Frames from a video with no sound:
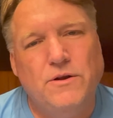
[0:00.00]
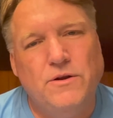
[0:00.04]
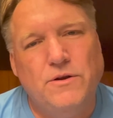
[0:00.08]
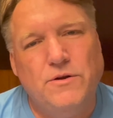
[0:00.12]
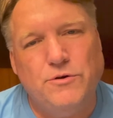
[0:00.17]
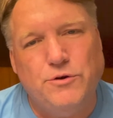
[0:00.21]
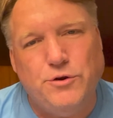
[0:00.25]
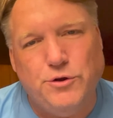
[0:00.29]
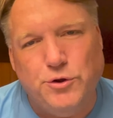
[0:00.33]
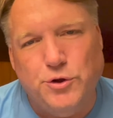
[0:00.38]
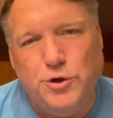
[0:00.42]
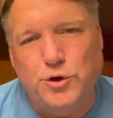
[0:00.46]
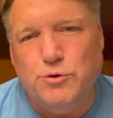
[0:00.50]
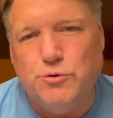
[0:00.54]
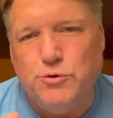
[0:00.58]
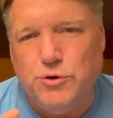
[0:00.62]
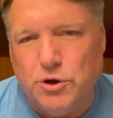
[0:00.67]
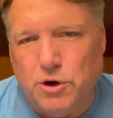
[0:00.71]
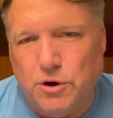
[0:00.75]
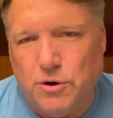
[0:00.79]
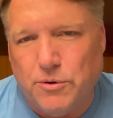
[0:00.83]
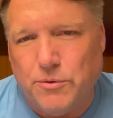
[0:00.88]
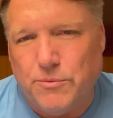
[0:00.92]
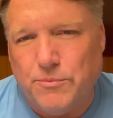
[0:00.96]
Do you
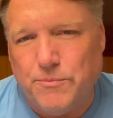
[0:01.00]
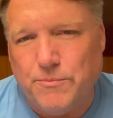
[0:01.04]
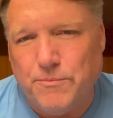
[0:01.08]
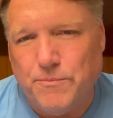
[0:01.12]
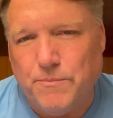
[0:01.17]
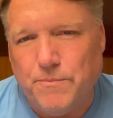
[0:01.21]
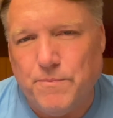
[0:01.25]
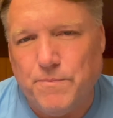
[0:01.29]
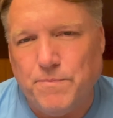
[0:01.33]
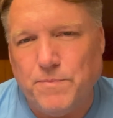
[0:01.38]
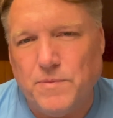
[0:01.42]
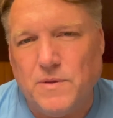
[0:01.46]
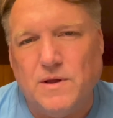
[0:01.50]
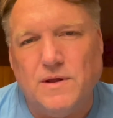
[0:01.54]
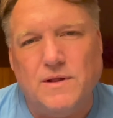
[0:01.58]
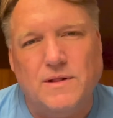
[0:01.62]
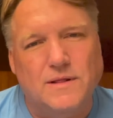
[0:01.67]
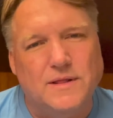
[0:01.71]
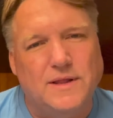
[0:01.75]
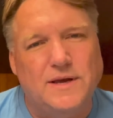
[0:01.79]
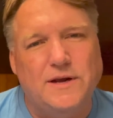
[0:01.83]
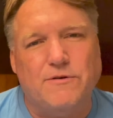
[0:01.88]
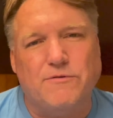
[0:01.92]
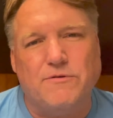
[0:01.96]
know
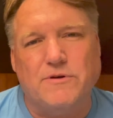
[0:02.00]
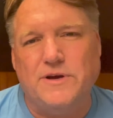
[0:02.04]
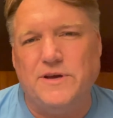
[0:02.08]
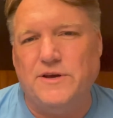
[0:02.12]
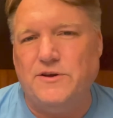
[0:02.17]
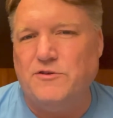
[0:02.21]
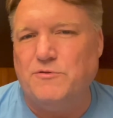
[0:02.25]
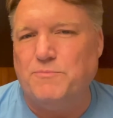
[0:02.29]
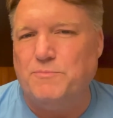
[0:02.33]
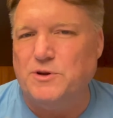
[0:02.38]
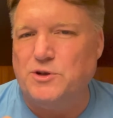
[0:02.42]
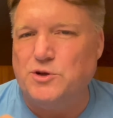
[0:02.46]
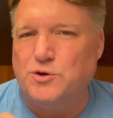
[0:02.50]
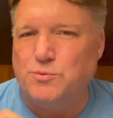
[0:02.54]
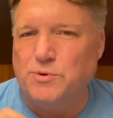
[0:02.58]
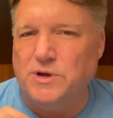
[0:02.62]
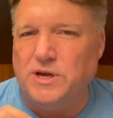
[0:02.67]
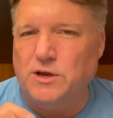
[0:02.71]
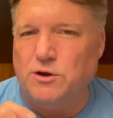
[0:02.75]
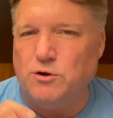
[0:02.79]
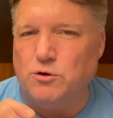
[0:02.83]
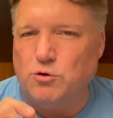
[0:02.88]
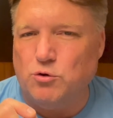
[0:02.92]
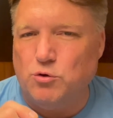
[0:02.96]
Lira is
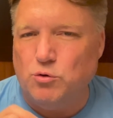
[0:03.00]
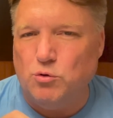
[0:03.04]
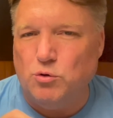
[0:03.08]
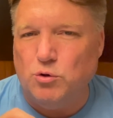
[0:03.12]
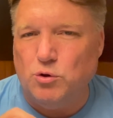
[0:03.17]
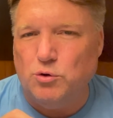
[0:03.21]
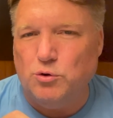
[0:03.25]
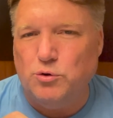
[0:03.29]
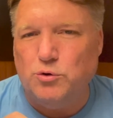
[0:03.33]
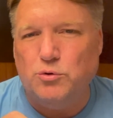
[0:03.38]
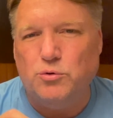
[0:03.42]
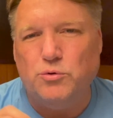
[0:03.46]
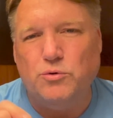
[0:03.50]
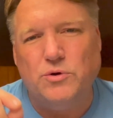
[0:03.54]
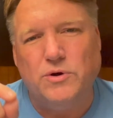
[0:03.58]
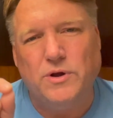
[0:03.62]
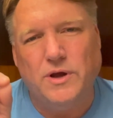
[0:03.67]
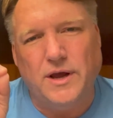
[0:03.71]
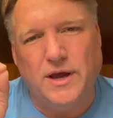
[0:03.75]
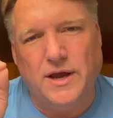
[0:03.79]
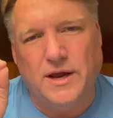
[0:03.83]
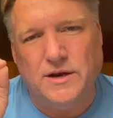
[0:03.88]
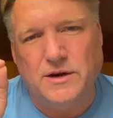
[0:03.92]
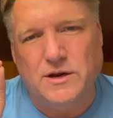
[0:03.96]
between Gulu
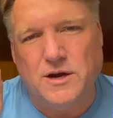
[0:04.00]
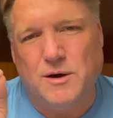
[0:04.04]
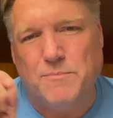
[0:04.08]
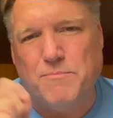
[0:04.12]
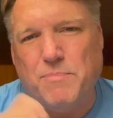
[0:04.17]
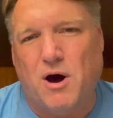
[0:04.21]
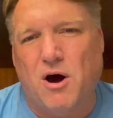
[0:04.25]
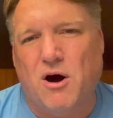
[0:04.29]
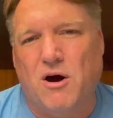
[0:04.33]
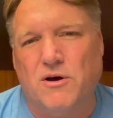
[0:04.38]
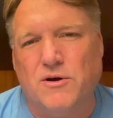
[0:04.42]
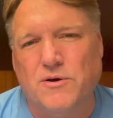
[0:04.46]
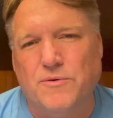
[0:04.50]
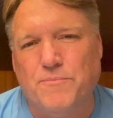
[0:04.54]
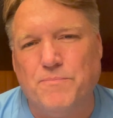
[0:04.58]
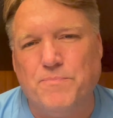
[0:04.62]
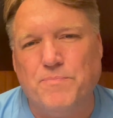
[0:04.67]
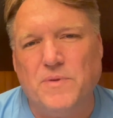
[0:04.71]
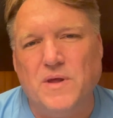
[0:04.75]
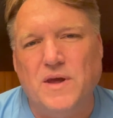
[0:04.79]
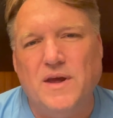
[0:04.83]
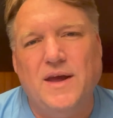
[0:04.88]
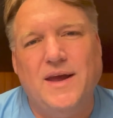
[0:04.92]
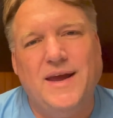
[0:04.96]
and Kabong,
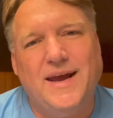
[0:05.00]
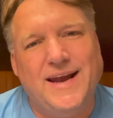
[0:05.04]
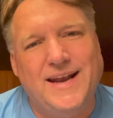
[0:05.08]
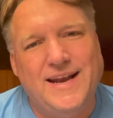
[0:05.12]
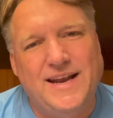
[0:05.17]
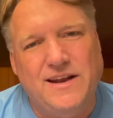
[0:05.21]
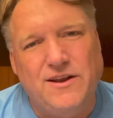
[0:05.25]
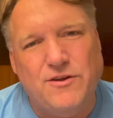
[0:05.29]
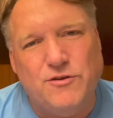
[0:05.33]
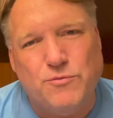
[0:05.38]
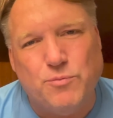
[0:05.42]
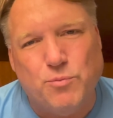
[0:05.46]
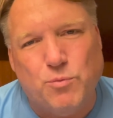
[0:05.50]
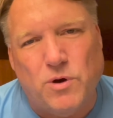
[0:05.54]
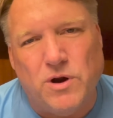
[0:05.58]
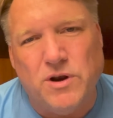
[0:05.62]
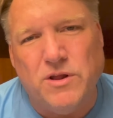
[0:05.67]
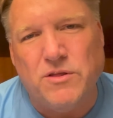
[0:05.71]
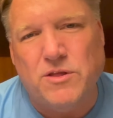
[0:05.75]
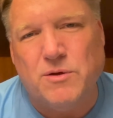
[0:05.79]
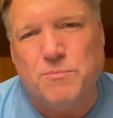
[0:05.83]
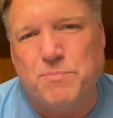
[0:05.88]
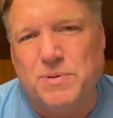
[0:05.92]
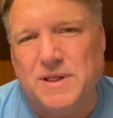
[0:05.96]
and it is one
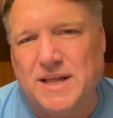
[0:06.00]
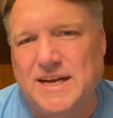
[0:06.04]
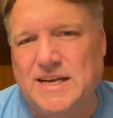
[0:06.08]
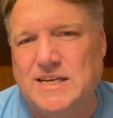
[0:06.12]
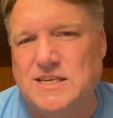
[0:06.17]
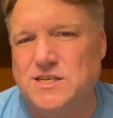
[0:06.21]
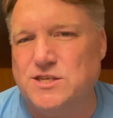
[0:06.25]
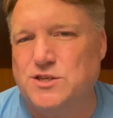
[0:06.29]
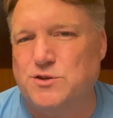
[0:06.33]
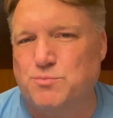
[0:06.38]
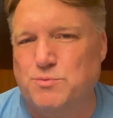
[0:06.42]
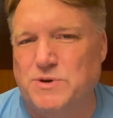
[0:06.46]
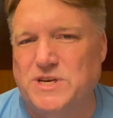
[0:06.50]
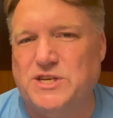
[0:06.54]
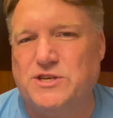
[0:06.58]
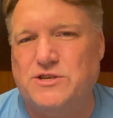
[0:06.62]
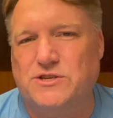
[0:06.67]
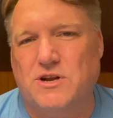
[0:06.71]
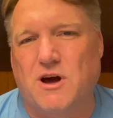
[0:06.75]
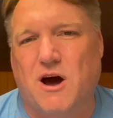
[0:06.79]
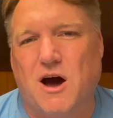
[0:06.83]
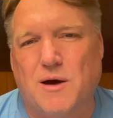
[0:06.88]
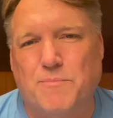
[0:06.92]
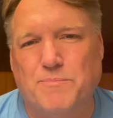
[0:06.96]
of the places we
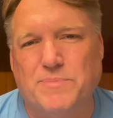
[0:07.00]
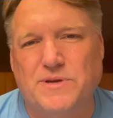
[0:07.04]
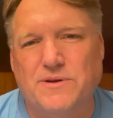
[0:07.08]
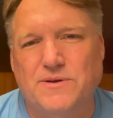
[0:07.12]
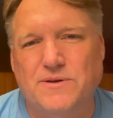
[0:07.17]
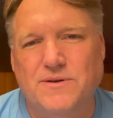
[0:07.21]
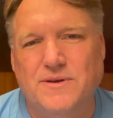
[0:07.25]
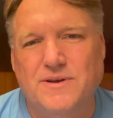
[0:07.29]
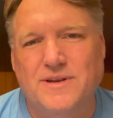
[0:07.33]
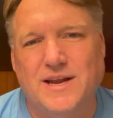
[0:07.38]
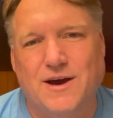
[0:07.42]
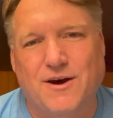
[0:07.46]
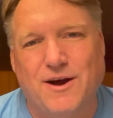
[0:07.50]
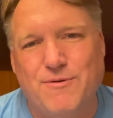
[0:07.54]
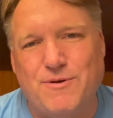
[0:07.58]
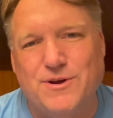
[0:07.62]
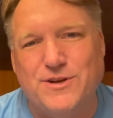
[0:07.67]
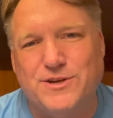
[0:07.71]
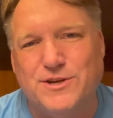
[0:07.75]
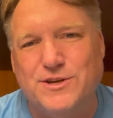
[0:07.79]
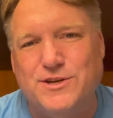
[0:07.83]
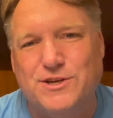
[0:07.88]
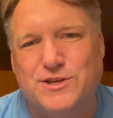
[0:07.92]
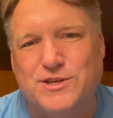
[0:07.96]
stopped. Now, I
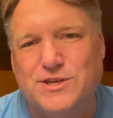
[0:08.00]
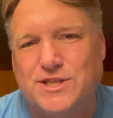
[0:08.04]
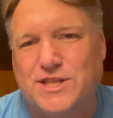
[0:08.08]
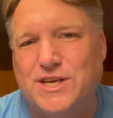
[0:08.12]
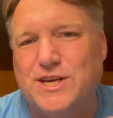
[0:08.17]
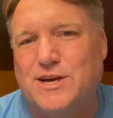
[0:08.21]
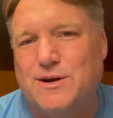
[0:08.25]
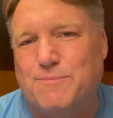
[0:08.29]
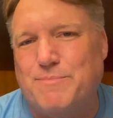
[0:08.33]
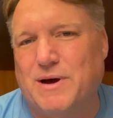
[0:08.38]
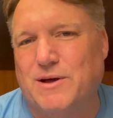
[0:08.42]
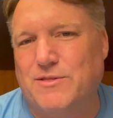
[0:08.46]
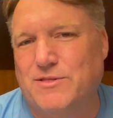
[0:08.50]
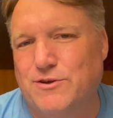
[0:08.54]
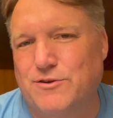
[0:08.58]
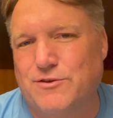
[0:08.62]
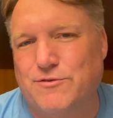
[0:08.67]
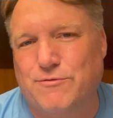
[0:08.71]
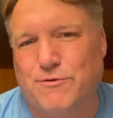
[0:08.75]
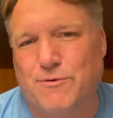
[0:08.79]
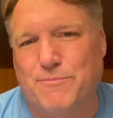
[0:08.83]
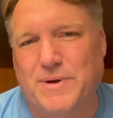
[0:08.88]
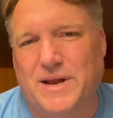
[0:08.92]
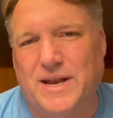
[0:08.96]
want you to just think about this
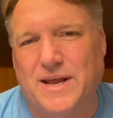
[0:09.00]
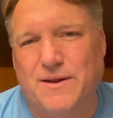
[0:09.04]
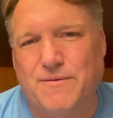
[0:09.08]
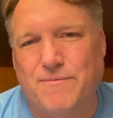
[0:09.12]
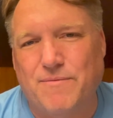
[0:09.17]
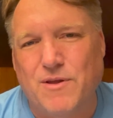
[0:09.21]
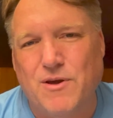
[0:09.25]
for a minute.